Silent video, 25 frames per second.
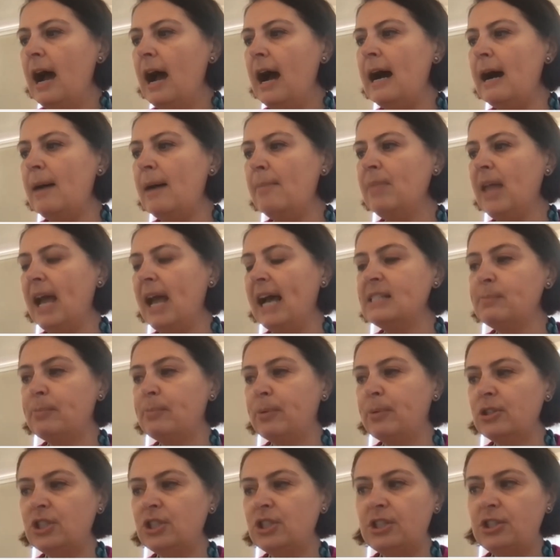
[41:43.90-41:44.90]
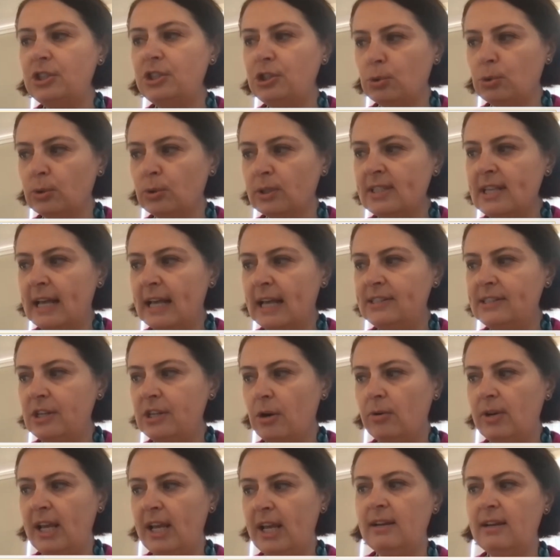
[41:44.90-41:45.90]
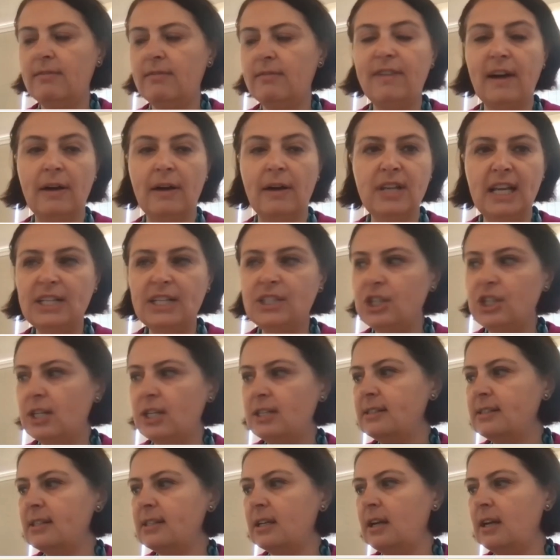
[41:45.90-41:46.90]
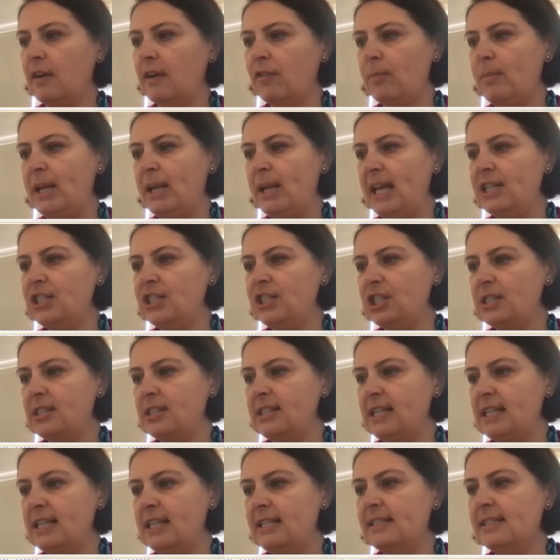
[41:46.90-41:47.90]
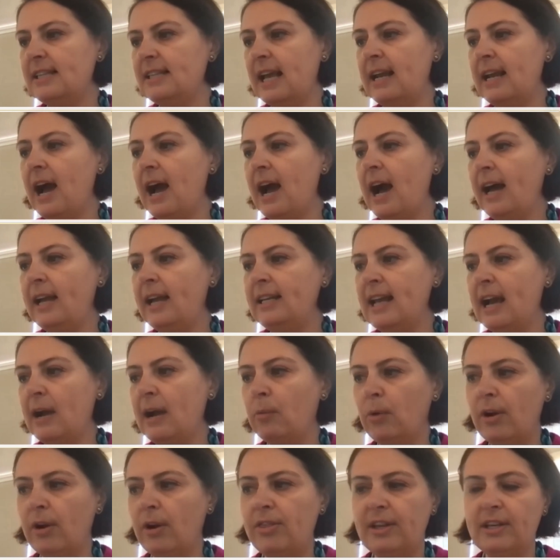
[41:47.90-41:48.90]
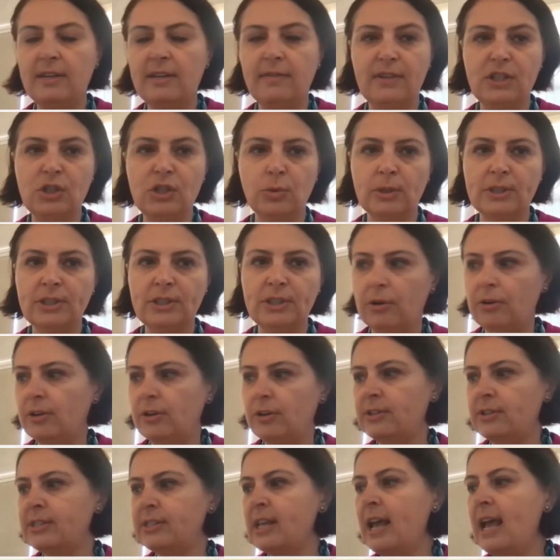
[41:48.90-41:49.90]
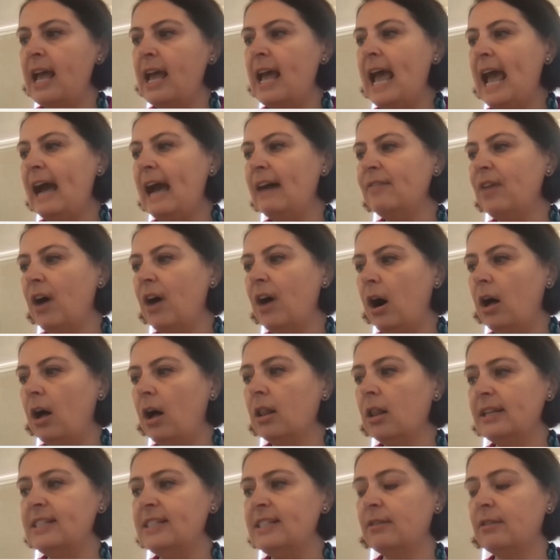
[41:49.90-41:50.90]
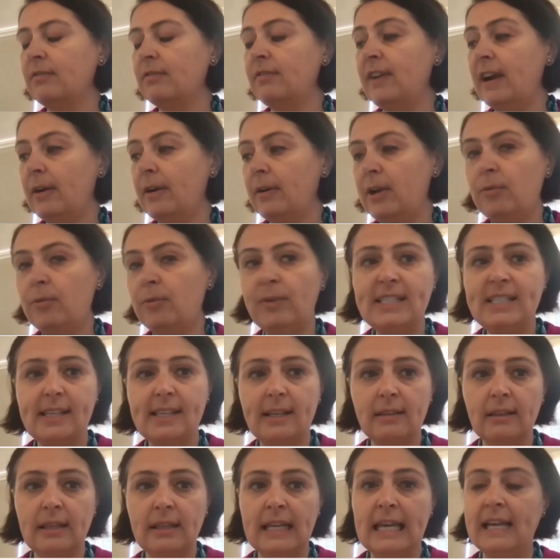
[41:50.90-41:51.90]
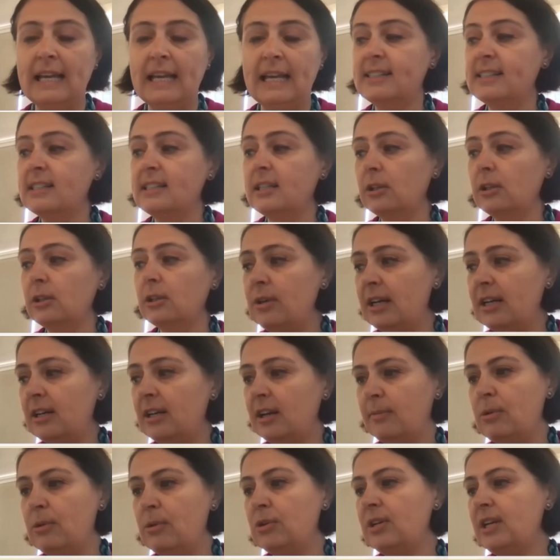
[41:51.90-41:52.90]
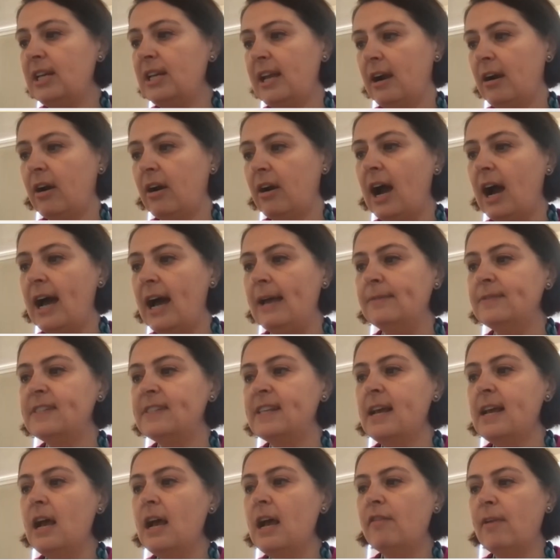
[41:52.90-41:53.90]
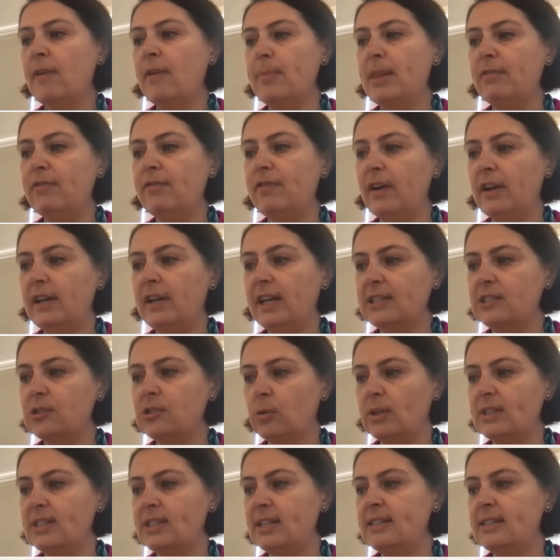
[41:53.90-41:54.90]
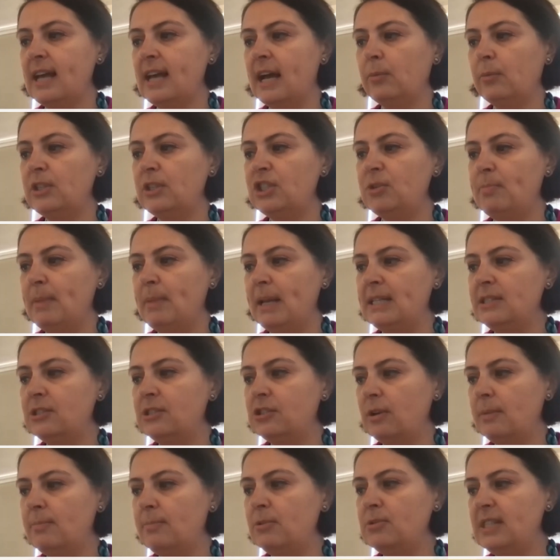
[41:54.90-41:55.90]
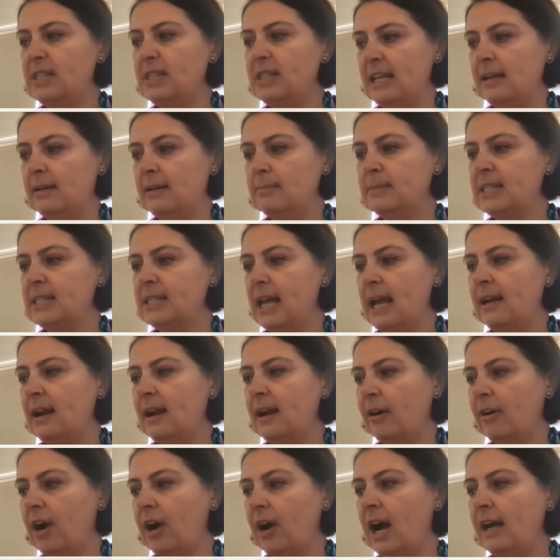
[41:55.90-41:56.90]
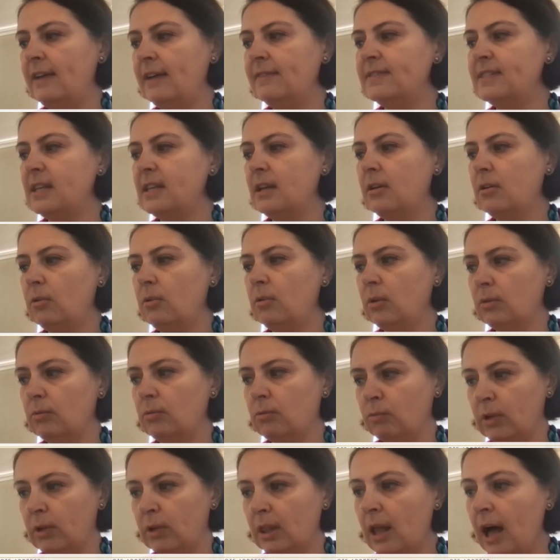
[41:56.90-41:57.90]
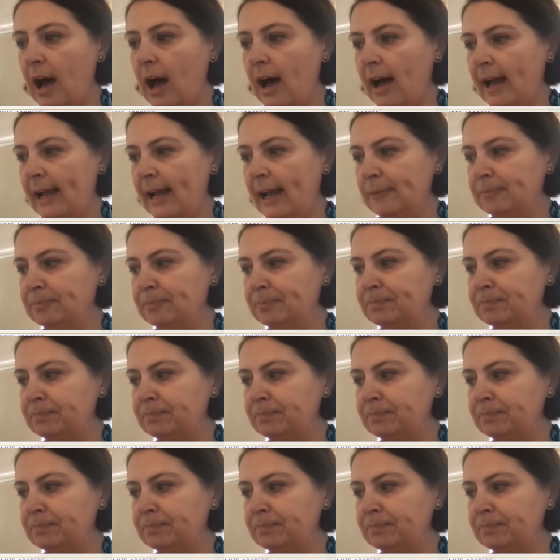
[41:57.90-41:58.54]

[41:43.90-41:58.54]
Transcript: Um, as Bergis Jules has noted, foundations, government agencies, and high net worth individual donors have all, until very recently, excluded community archives from the funding sources on which mainstream museums and archives rely.